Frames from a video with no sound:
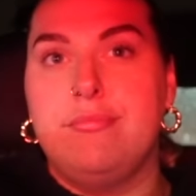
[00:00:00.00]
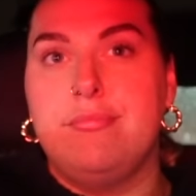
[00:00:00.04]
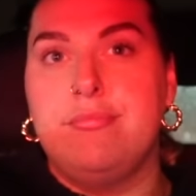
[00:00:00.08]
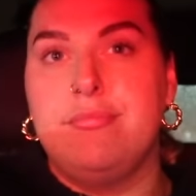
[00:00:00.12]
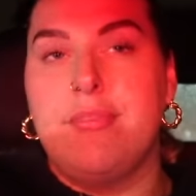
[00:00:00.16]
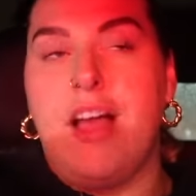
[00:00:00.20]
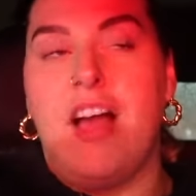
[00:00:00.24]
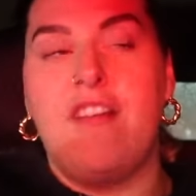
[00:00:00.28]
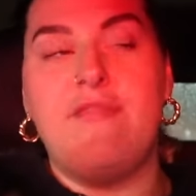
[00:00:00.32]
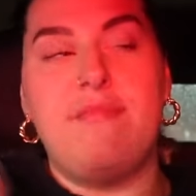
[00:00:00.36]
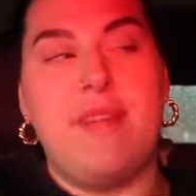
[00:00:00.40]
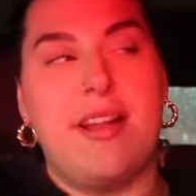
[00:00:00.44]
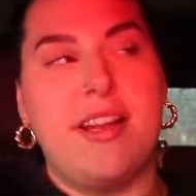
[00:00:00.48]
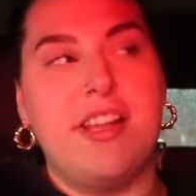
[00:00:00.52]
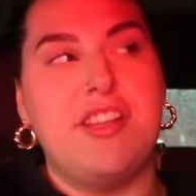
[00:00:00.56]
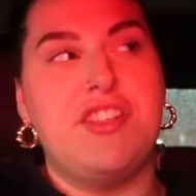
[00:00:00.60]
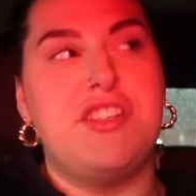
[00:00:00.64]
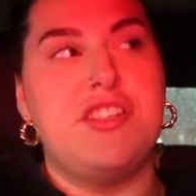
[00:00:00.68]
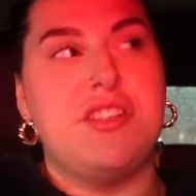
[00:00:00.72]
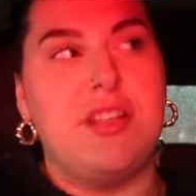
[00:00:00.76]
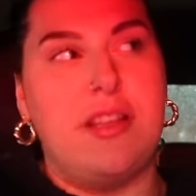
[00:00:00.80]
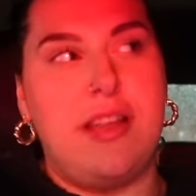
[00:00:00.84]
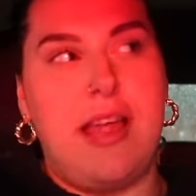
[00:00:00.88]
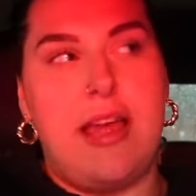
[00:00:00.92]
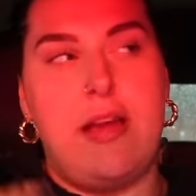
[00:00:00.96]
I've
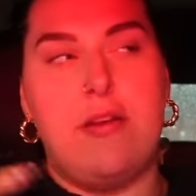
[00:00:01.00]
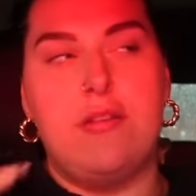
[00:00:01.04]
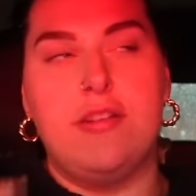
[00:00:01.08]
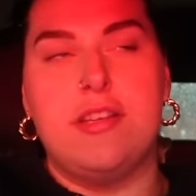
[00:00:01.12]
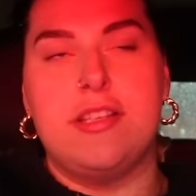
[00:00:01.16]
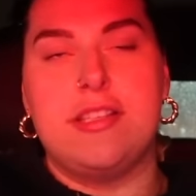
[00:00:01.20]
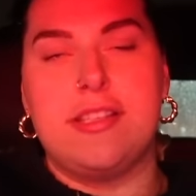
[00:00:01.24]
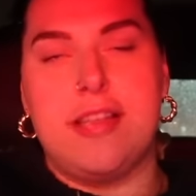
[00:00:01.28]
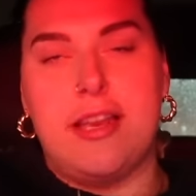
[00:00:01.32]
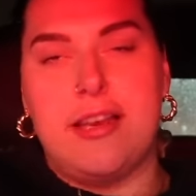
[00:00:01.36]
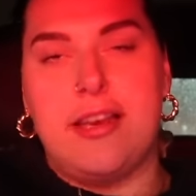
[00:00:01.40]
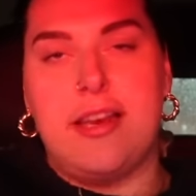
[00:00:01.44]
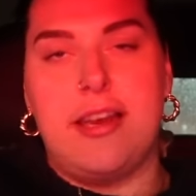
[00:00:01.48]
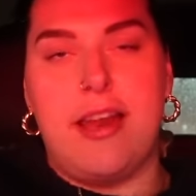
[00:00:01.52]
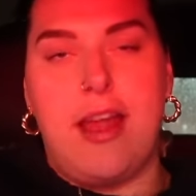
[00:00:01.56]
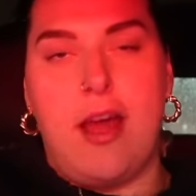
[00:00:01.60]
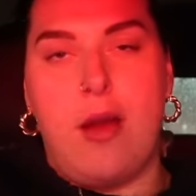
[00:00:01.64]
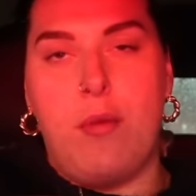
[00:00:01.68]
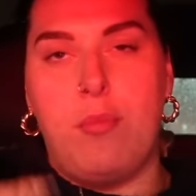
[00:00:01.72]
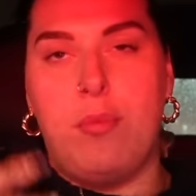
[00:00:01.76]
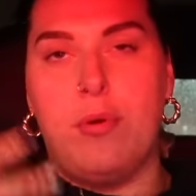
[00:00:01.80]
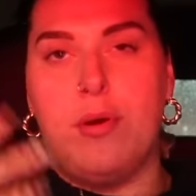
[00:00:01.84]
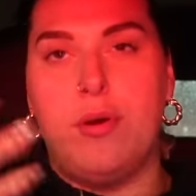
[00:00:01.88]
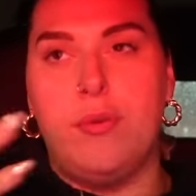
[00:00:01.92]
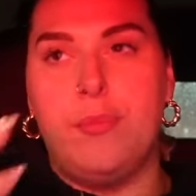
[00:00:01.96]
managed to like understand it
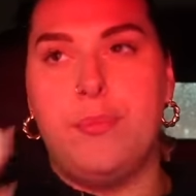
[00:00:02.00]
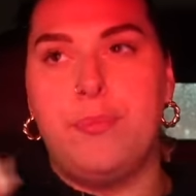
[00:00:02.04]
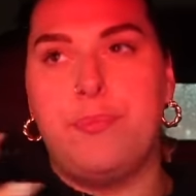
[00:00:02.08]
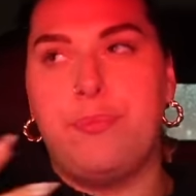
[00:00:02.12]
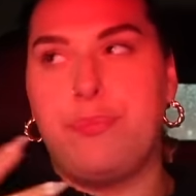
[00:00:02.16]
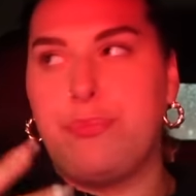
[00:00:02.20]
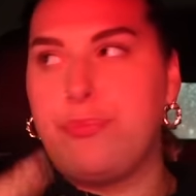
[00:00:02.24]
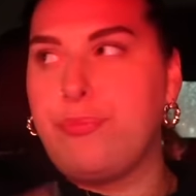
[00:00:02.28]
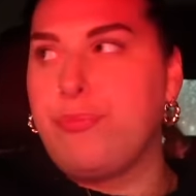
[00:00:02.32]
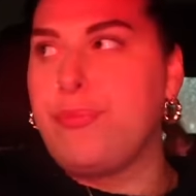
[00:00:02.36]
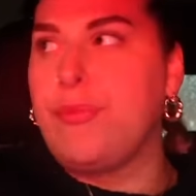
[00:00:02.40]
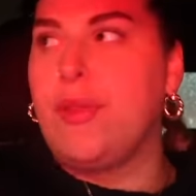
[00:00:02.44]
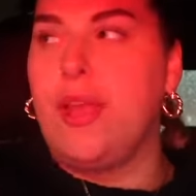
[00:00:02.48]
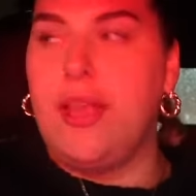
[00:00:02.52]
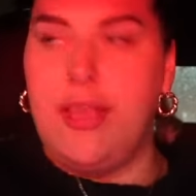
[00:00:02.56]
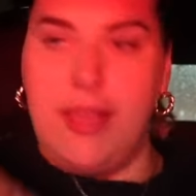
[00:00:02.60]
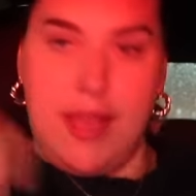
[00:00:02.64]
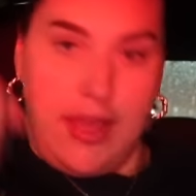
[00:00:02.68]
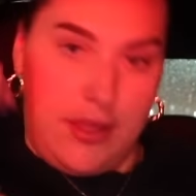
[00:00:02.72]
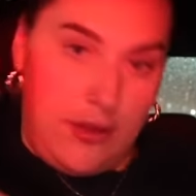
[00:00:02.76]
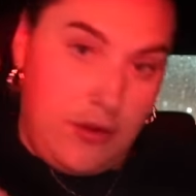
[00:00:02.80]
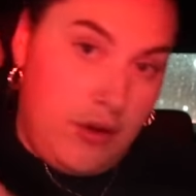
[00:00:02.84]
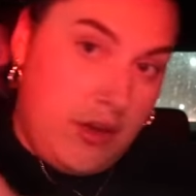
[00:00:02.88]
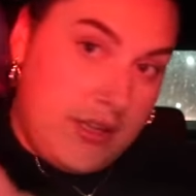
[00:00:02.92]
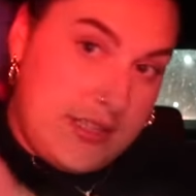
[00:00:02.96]
now, but yeah,
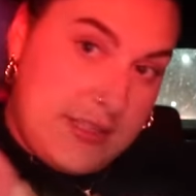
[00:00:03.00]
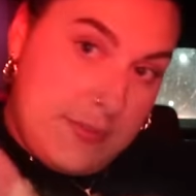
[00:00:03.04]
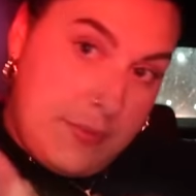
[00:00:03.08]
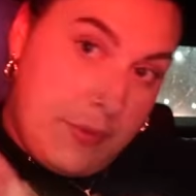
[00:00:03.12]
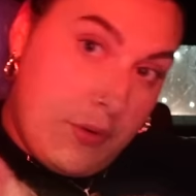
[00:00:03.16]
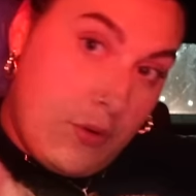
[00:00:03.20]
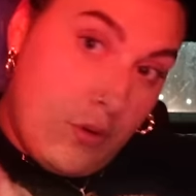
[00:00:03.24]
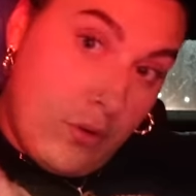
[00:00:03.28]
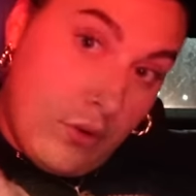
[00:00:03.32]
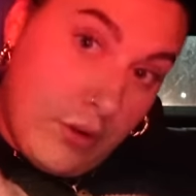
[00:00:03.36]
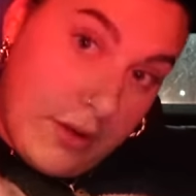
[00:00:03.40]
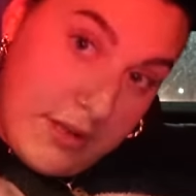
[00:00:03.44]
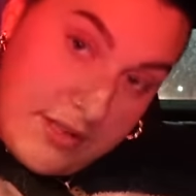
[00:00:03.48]
you got to zip it all.